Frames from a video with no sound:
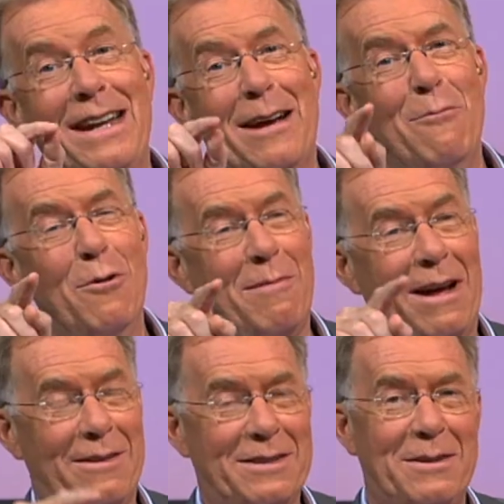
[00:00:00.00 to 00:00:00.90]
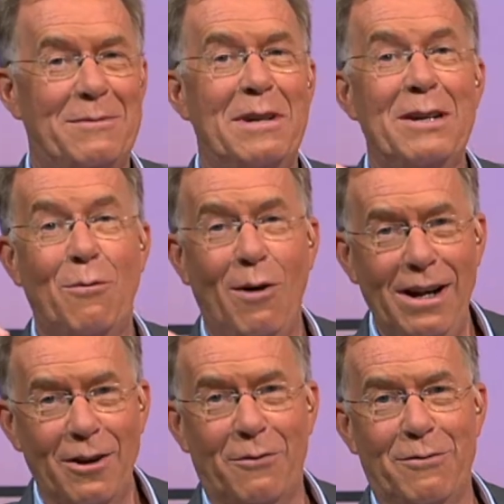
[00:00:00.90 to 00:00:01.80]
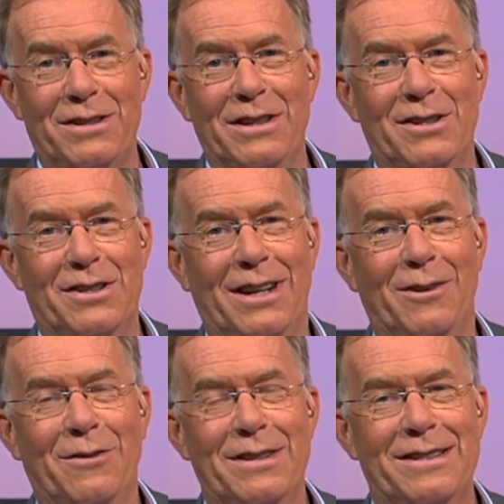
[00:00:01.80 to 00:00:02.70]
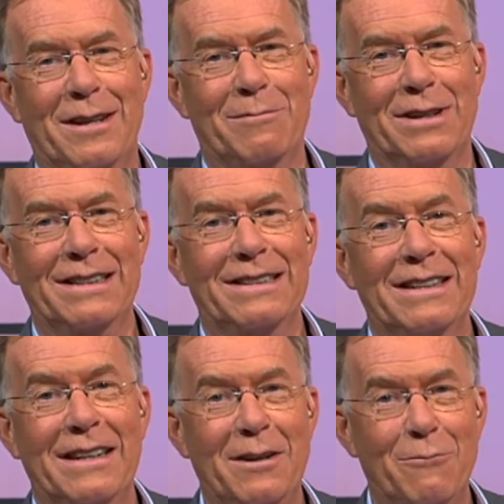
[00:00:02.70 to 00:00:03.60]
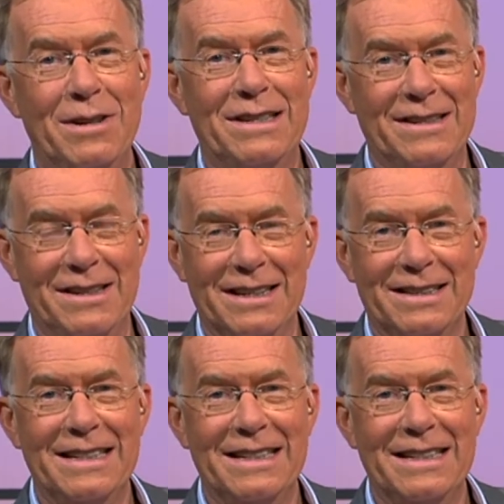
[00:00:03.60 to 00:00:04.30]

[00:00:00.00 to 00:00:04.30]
out more about this. There's been quite a lot of research done on this subject in recent years,